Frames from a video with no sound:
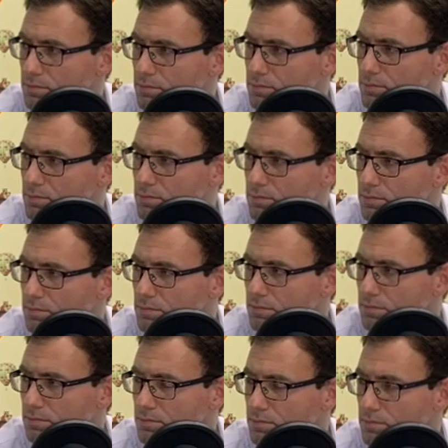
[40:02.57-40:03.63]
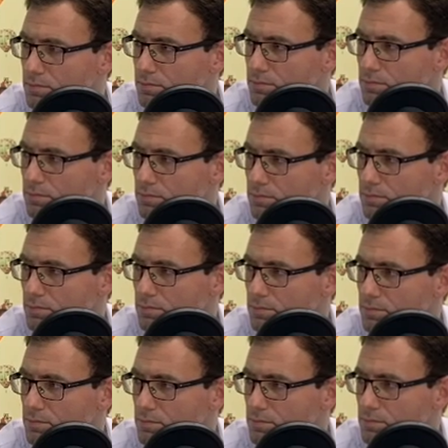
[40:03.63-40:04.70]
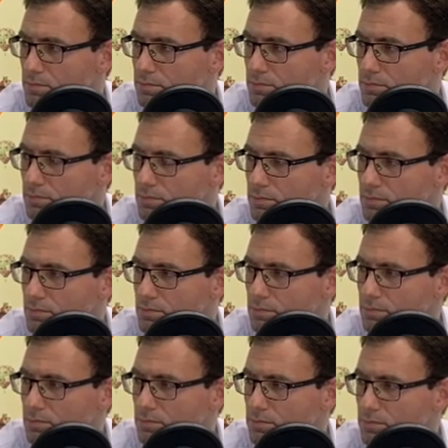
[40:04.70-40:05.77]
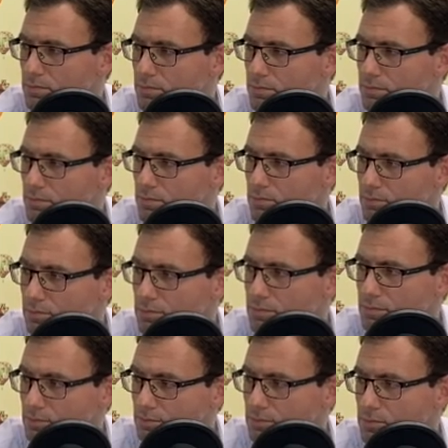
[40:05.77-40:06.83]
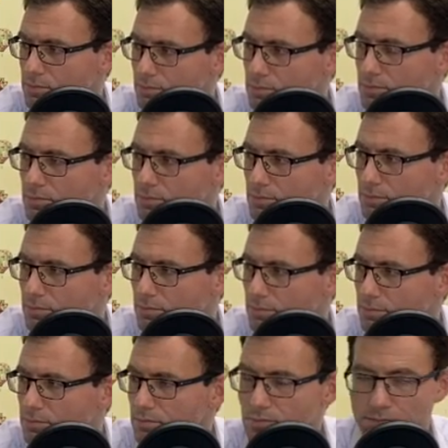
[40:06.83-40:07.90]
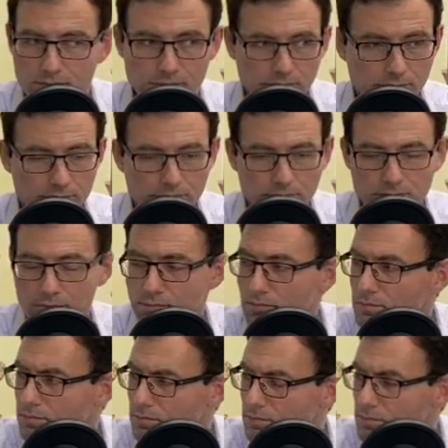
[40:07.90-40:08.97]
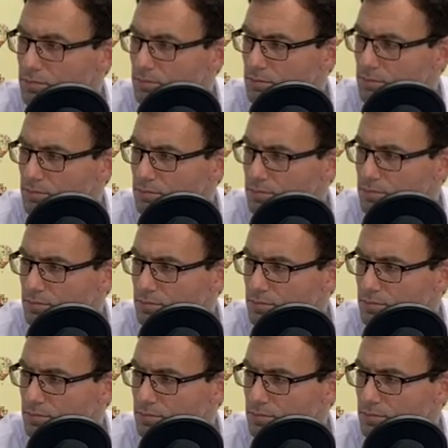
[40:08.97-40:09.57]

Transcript: [no speech]